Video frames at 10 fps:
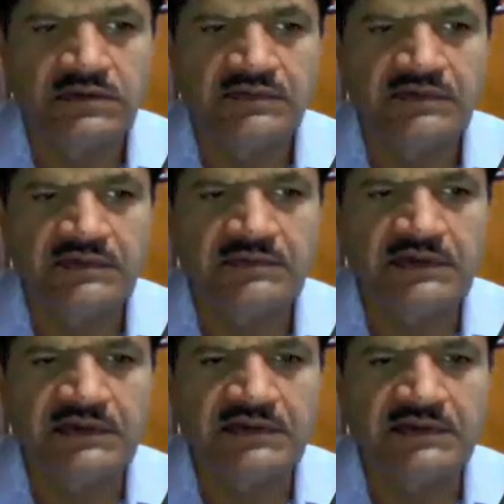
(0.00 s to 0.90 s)
this is
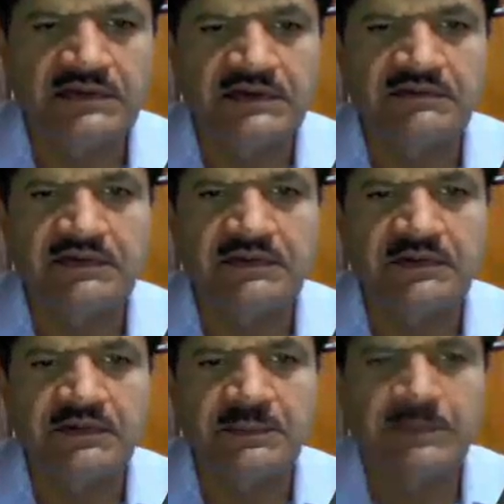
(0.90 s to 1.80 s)
my run
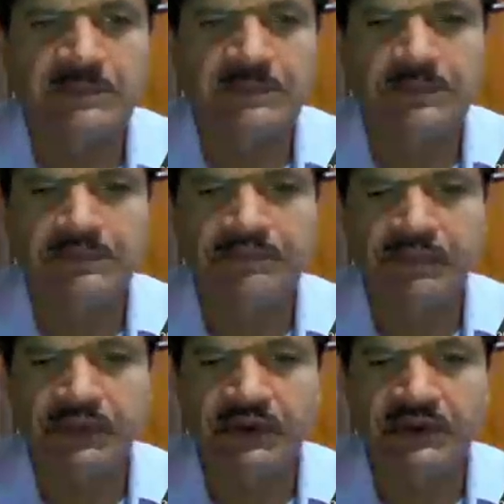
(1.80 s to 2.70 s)
window.
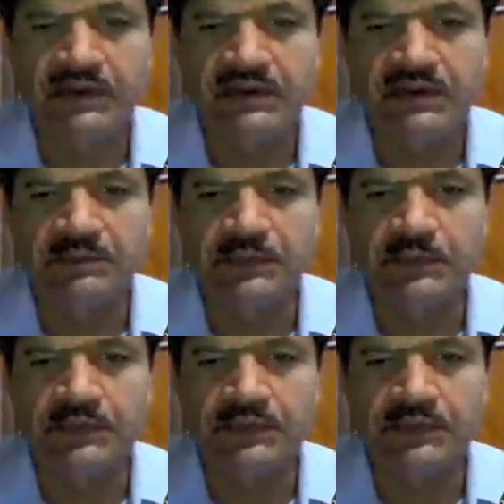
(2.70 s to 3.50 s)
I'll compute.